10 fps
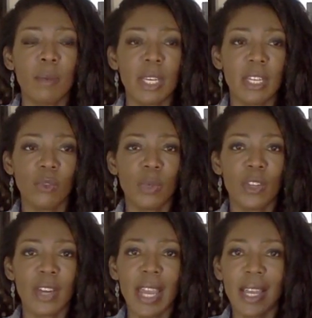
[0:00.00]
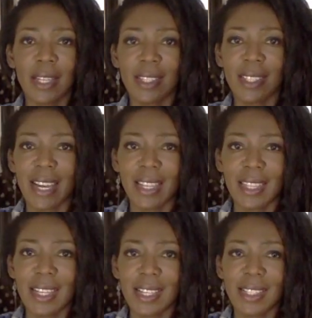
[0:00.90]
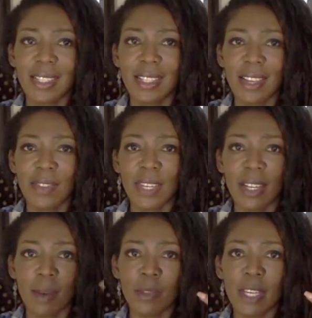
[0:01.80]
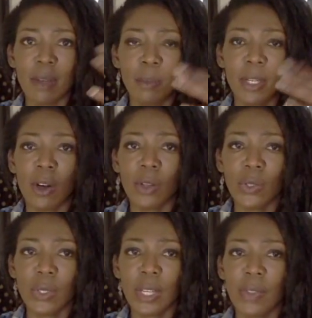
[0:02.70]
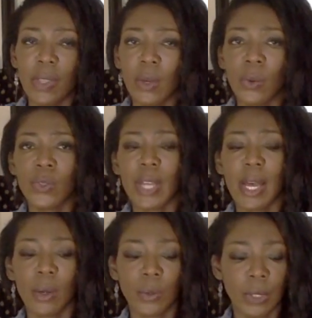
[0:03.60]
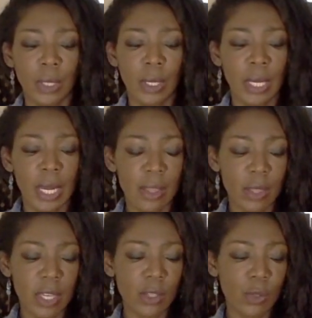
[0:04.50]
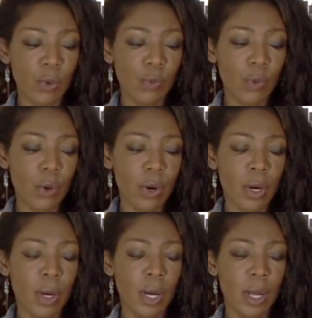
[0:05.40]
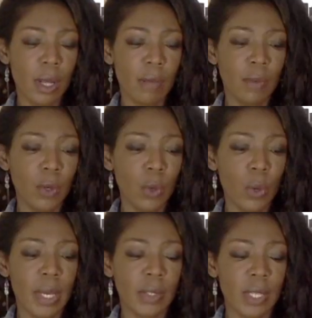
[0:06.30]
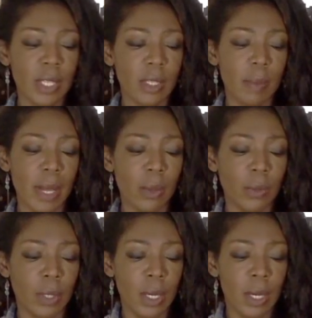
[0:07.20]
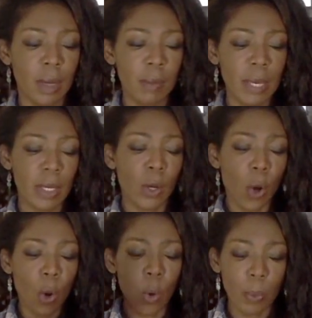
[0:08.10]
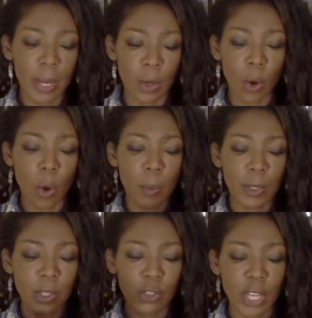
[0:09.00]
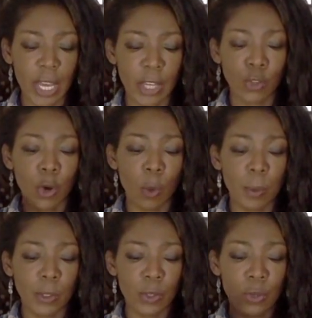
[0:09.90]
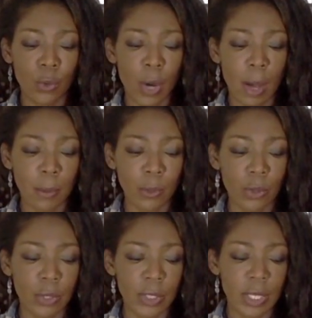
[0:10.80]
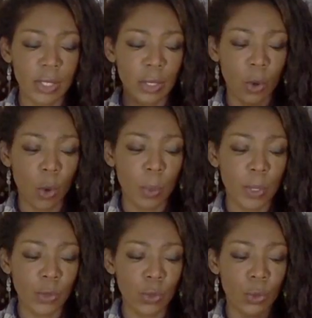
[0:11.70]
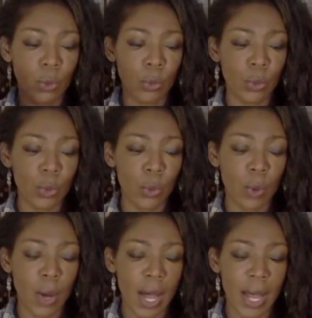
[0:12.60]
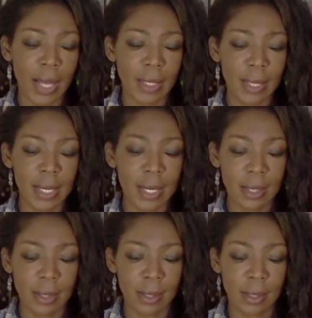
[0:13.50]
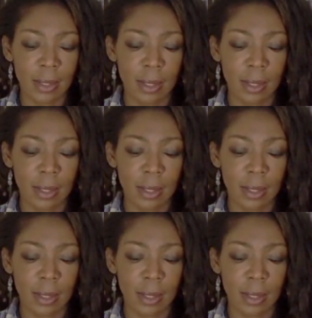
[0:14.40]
Because when your hand is like this, nothing comes in, but also nothing goes out. And this Four of Coins is about being open, open to change, open to new opportunities, and open to new ideas.